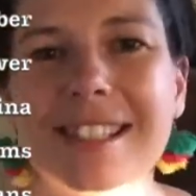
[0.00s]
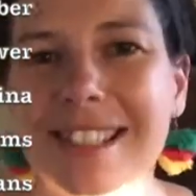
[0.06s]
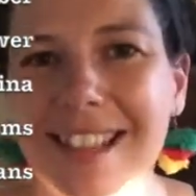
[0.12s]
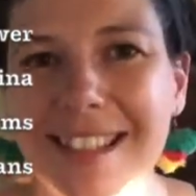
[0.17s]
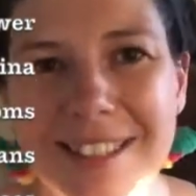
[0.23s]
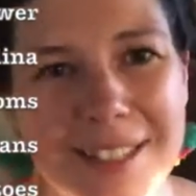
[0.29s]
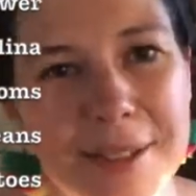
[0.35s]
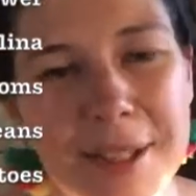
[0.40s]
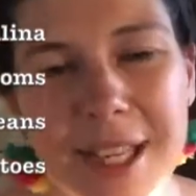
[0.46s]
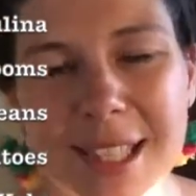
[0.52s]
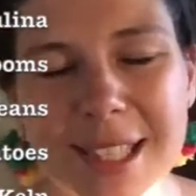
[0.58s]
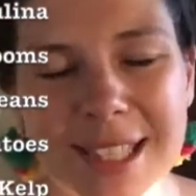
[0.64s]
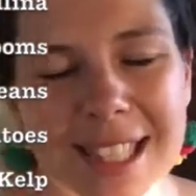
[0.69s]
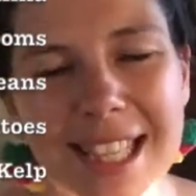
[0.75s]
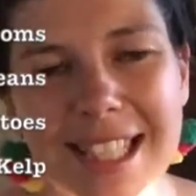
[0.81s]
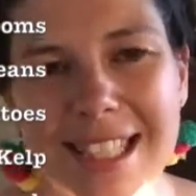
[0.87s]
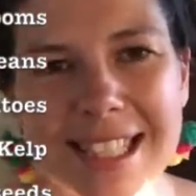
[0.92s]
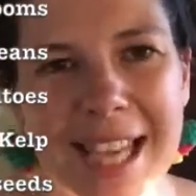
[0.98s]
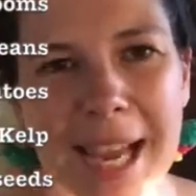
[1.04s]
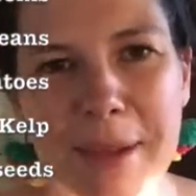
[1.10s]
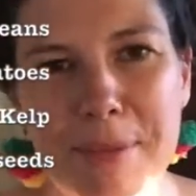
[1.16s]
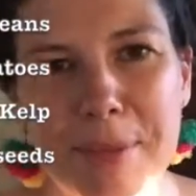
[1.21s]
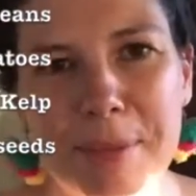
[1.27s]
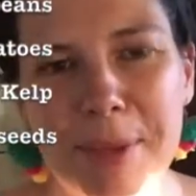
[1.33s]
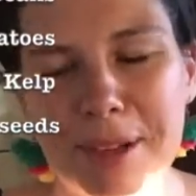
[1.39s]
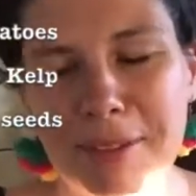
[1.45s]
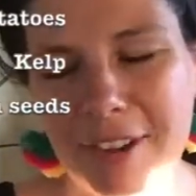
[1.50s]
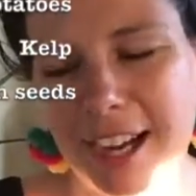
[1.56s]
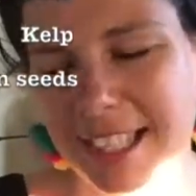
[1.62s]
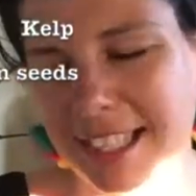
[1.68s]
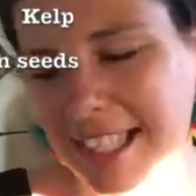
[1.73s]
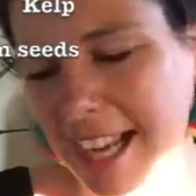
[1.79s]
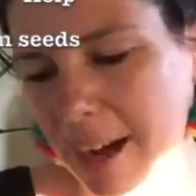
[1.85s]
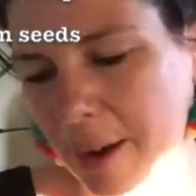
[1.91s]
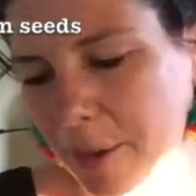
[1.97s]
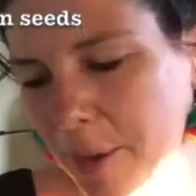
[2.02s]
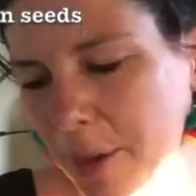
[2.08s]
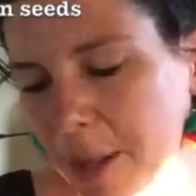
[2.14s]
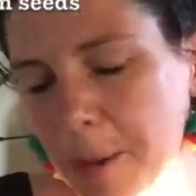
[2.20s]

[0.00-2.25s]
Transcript: that escape me right now,